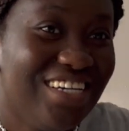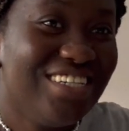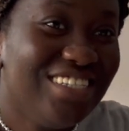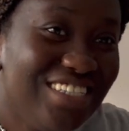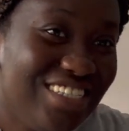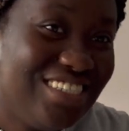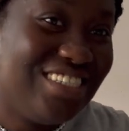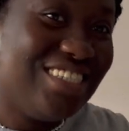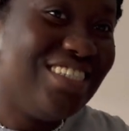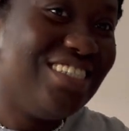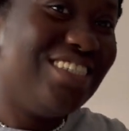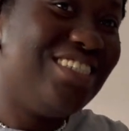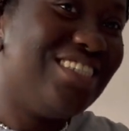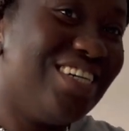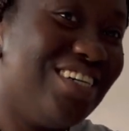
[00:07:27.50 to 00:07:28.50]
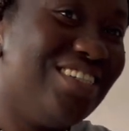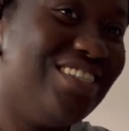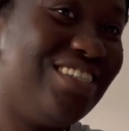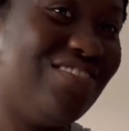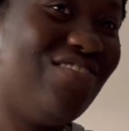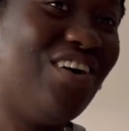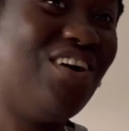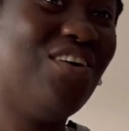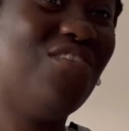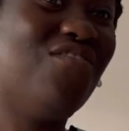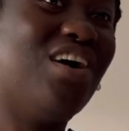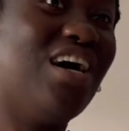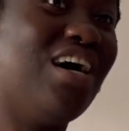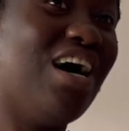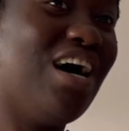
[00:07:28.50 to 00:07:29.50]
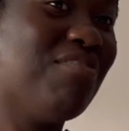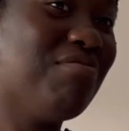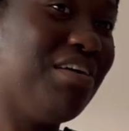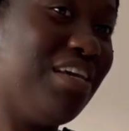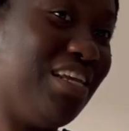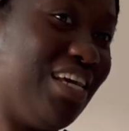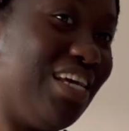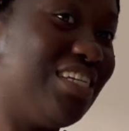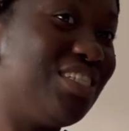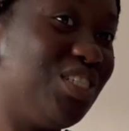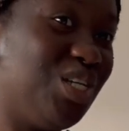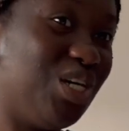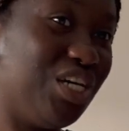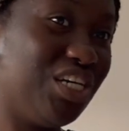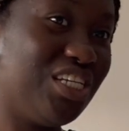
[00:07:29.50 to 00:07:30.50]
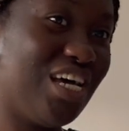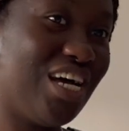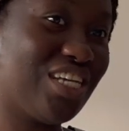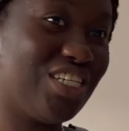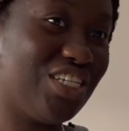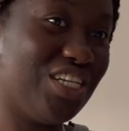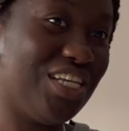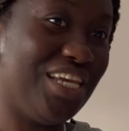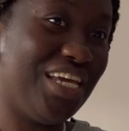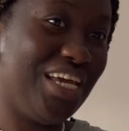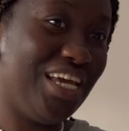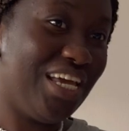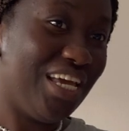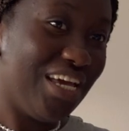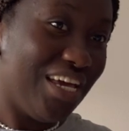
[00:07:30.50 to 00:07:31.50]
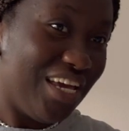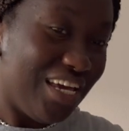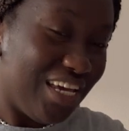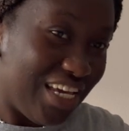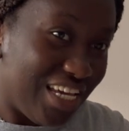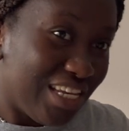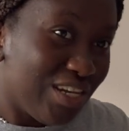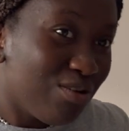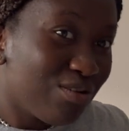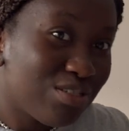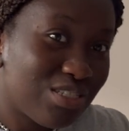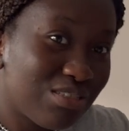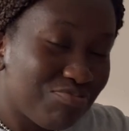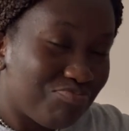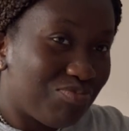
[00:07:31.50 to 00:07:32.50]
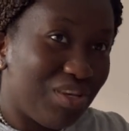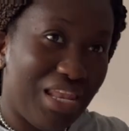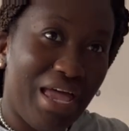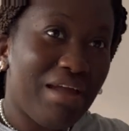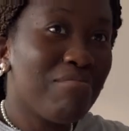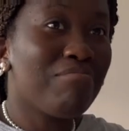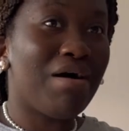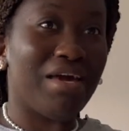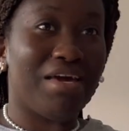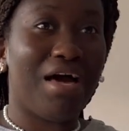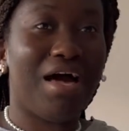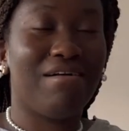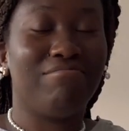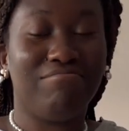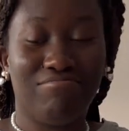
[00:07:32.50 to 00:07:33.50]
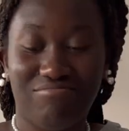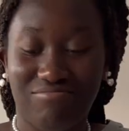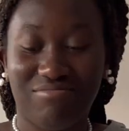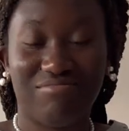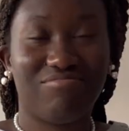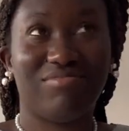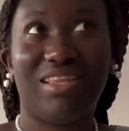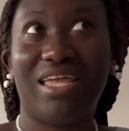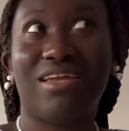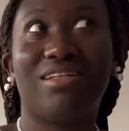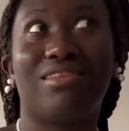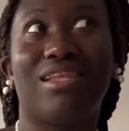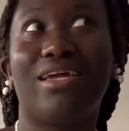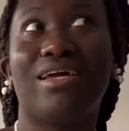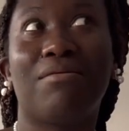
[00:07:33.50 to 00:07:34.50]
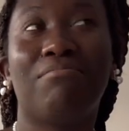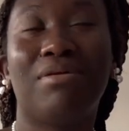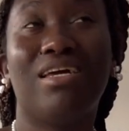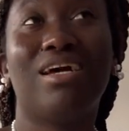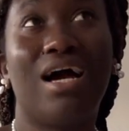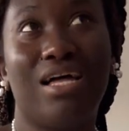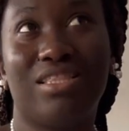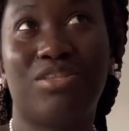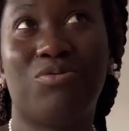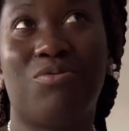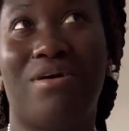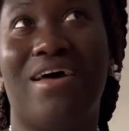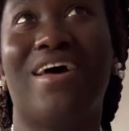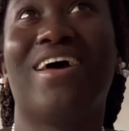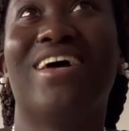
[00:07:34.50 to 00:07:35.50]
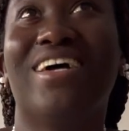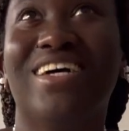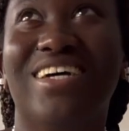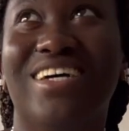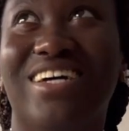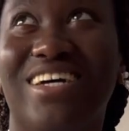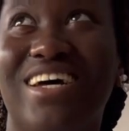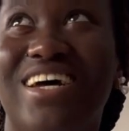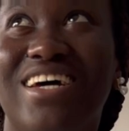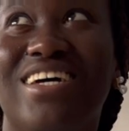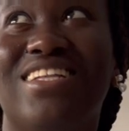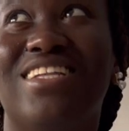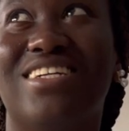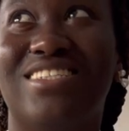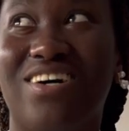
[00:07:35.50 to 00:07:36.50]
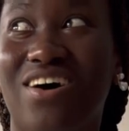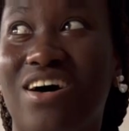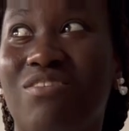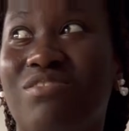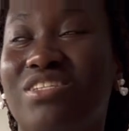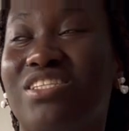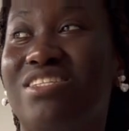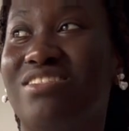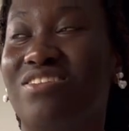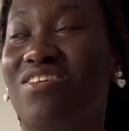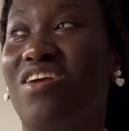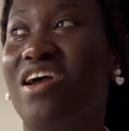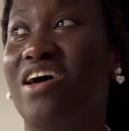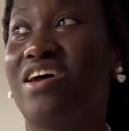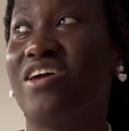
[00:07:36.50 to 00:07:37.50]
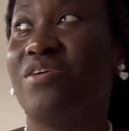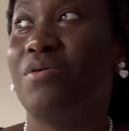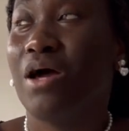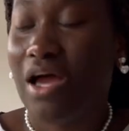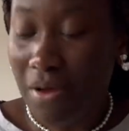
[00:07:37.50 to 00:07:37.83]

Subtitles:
This is so small, but I mean, it's good actually. It looks like my, like a big underwear. That's how I would describe.